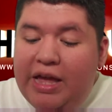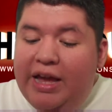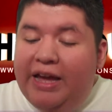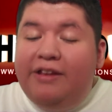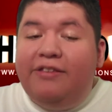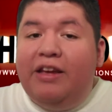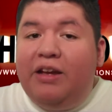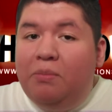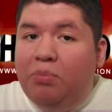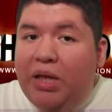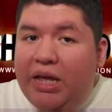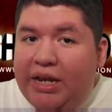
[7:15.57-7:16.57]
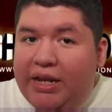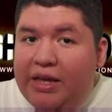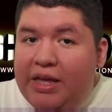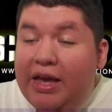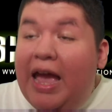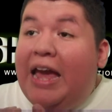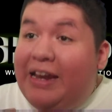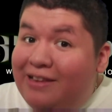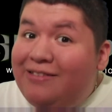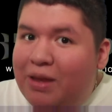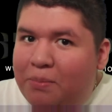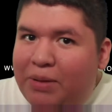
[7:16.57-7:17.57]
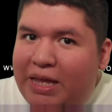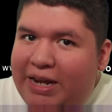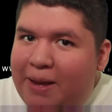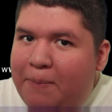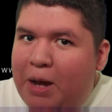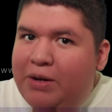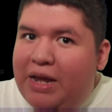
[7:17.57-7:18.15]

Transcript: and is complaining about